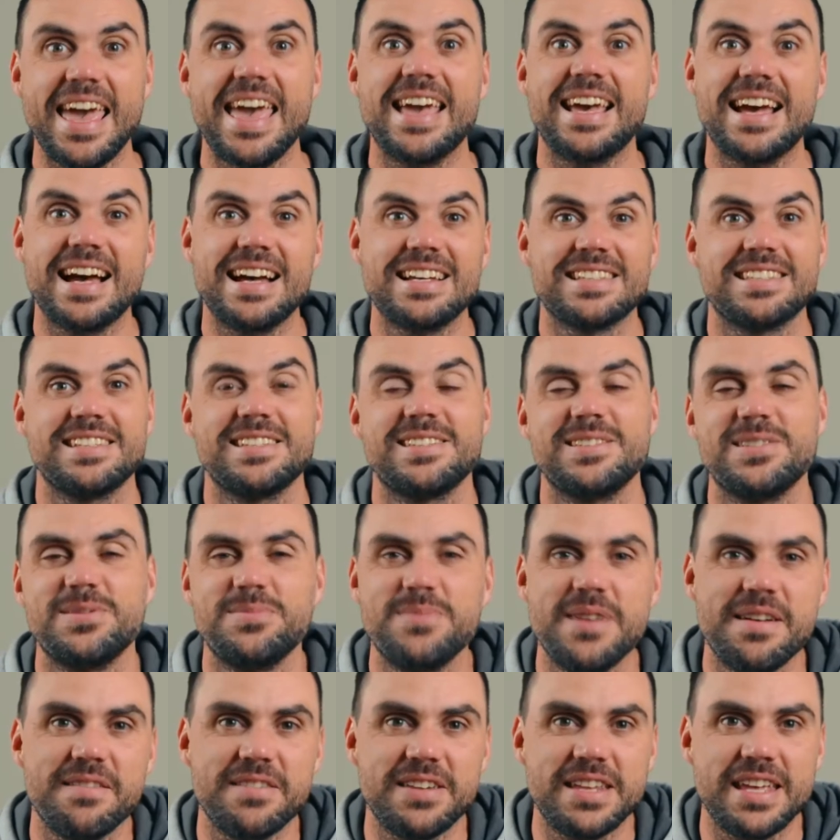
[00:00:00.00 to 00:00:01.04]
Hey guys, this is
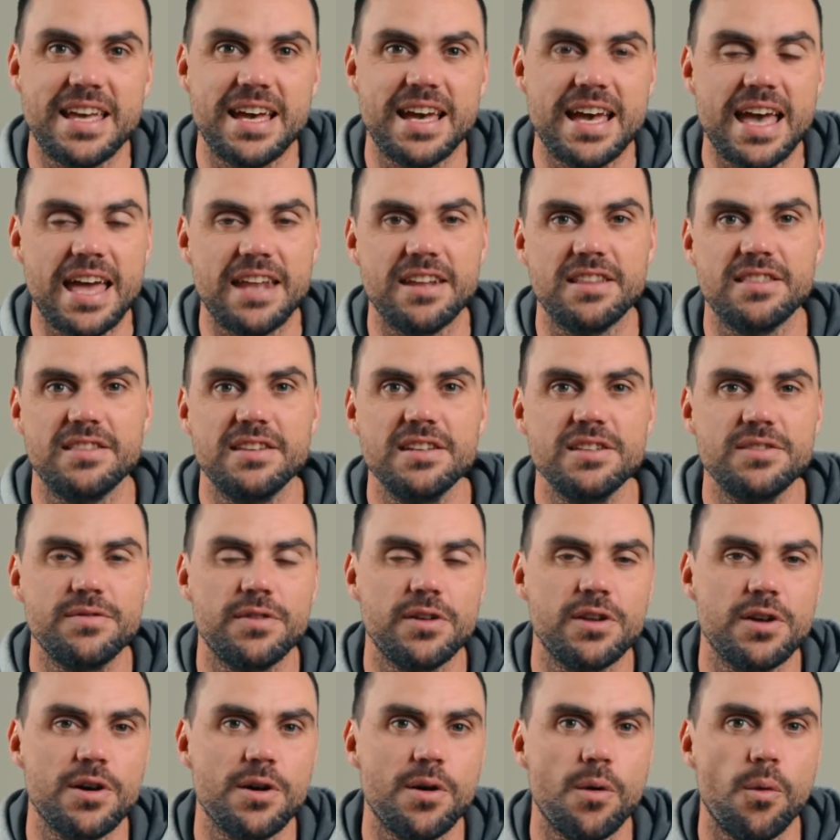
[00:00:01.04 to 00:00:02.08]
Bevan here, and in this
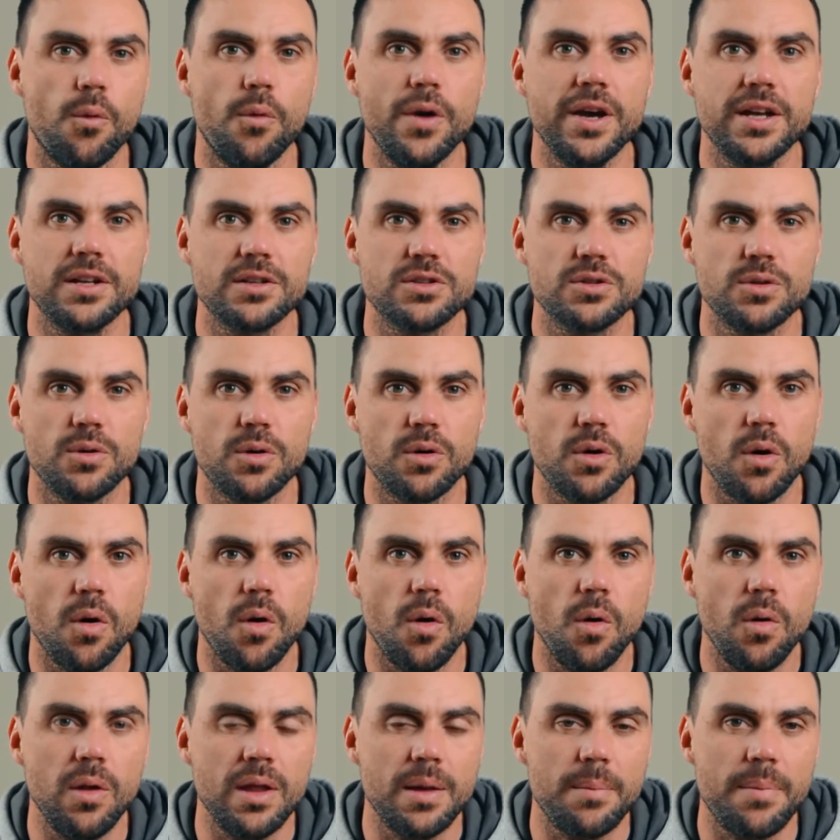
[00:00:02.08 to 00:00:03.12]
video we're going to talk
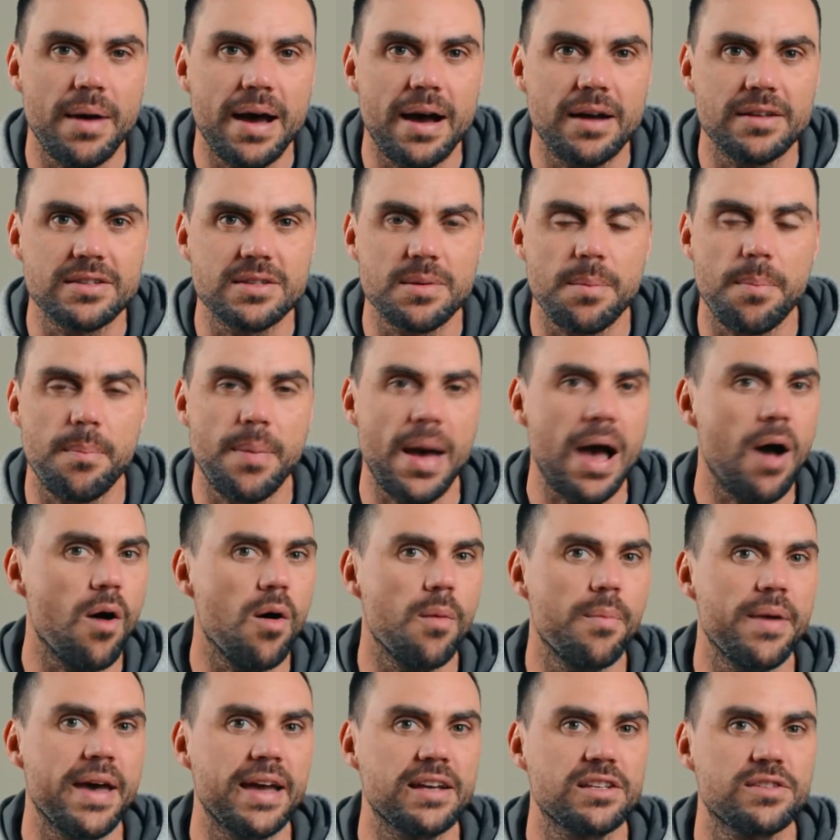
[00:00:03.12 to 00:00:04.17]
all about power
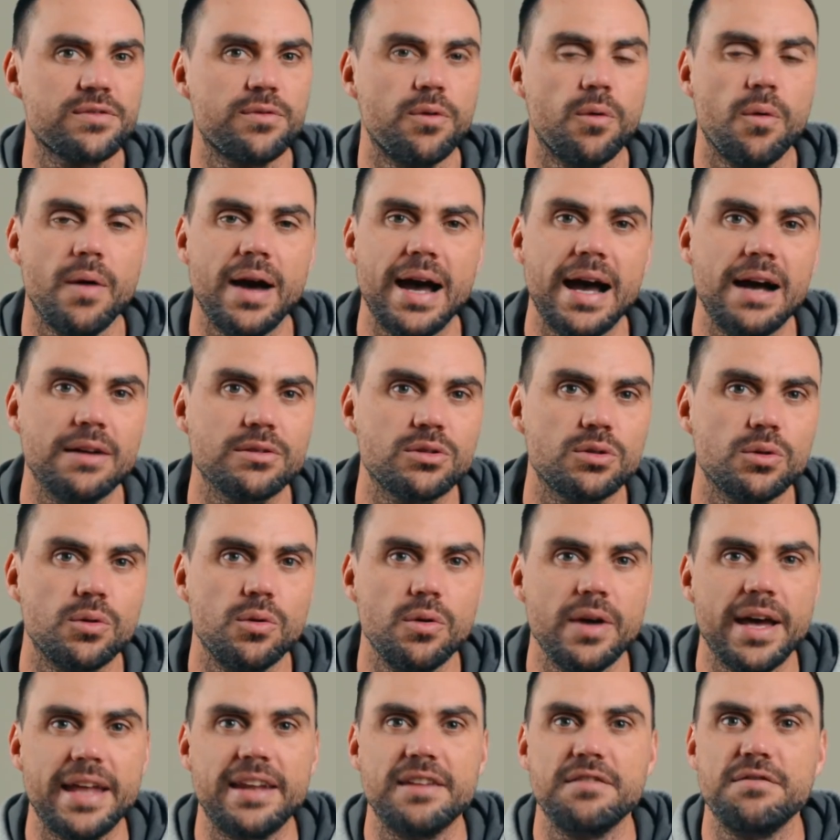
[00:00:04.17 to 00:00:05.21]
banks for
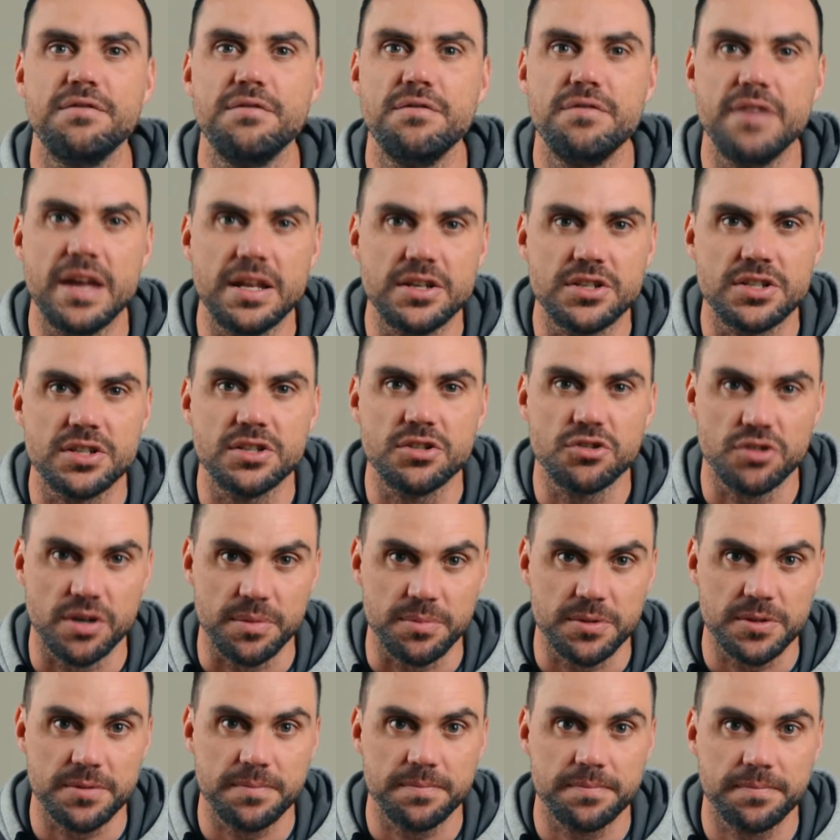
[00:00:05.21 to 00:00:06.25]
outdoor and adventure
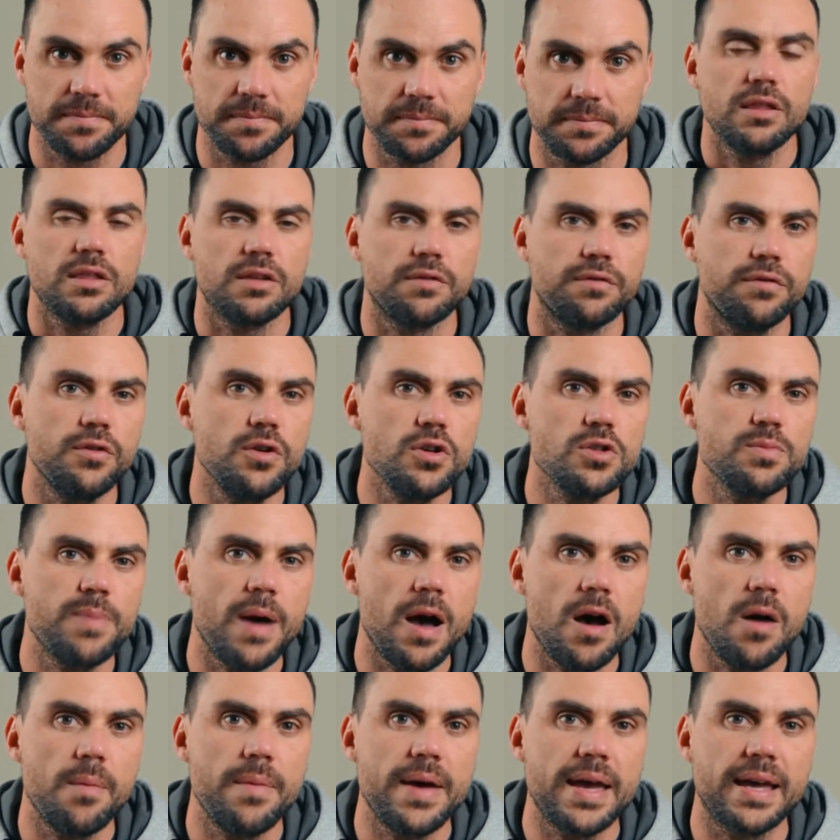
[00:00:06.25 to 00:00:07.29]
trips. The first
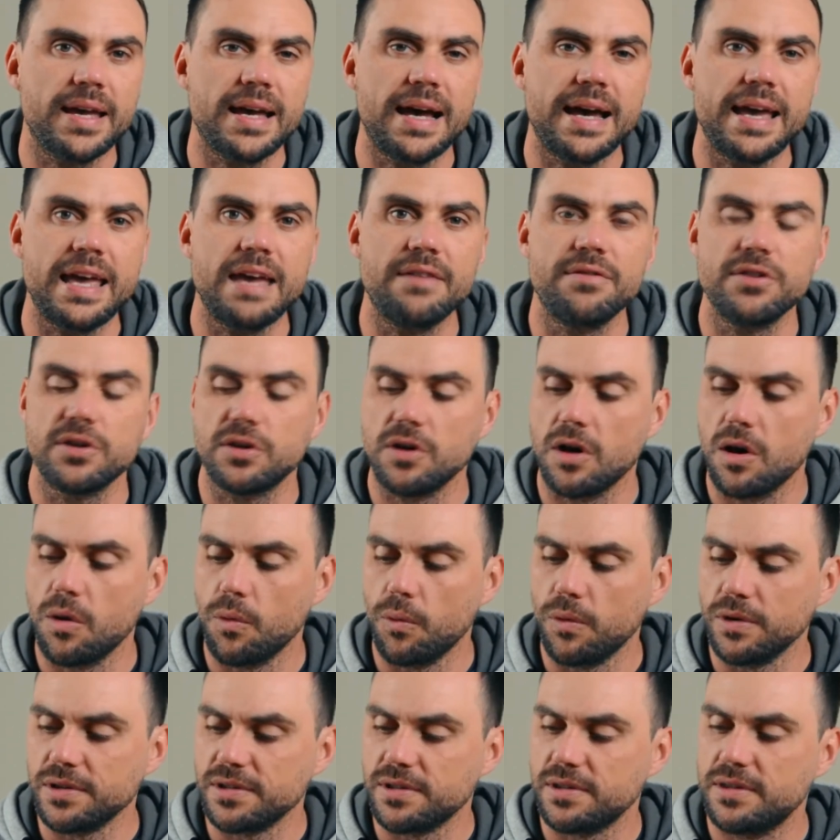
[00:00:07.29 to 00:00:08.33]
power bank I ever got
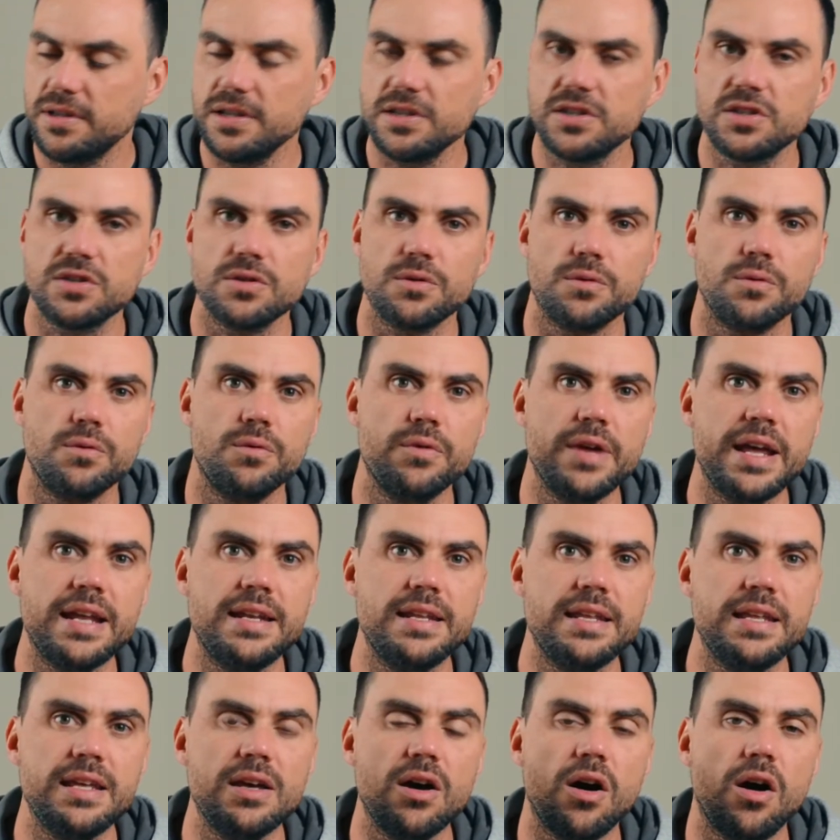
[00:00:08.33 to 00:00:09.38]
was this
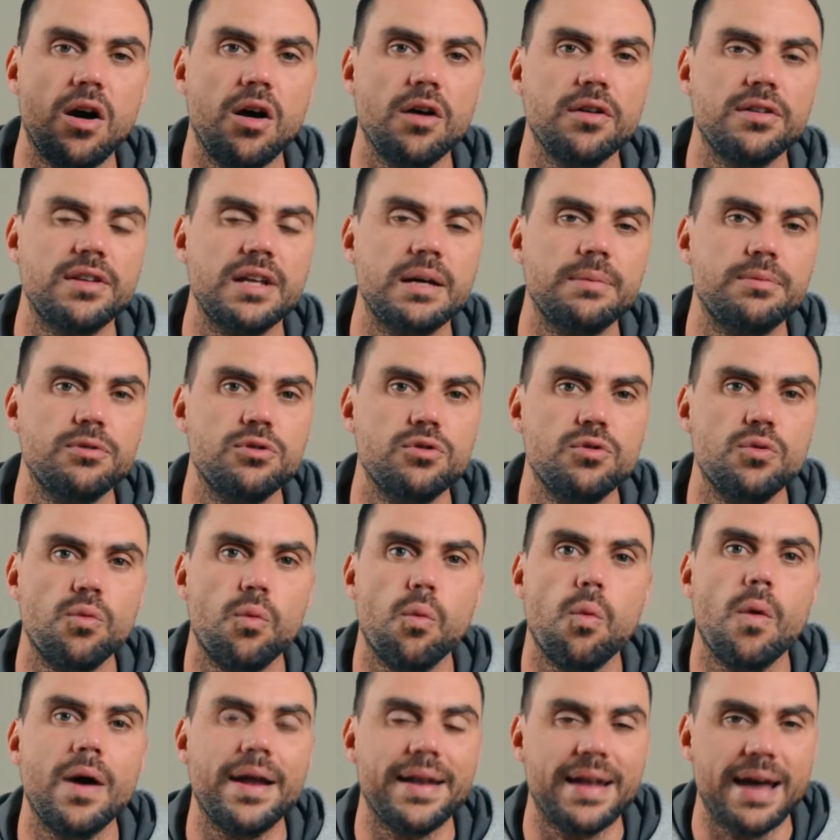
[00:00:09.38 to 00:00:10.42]
Red-E
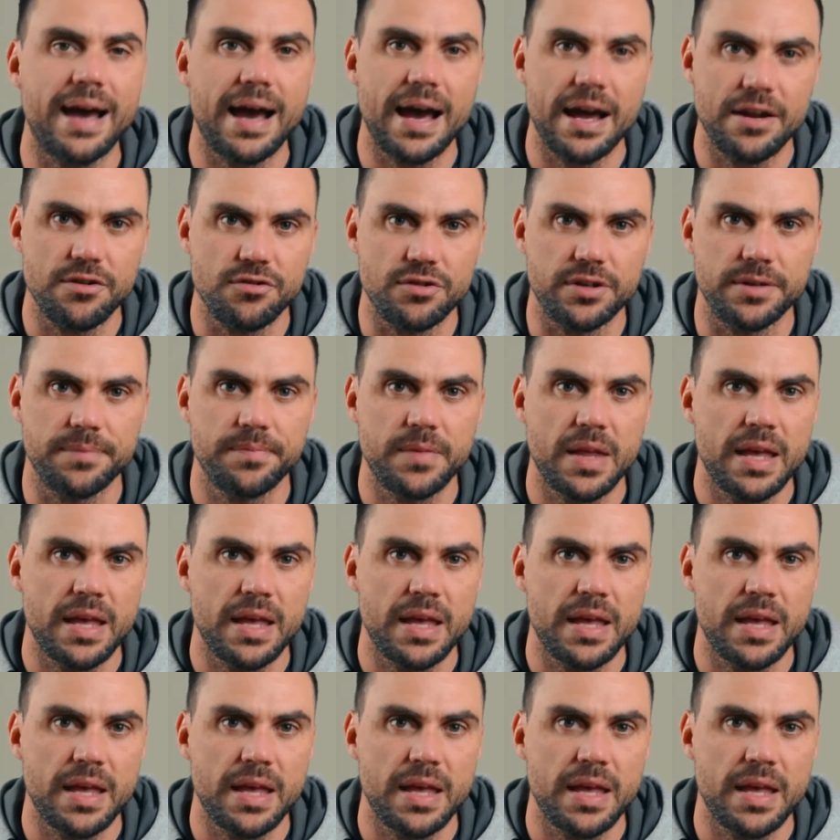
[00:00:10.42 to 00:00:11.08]
RW100. It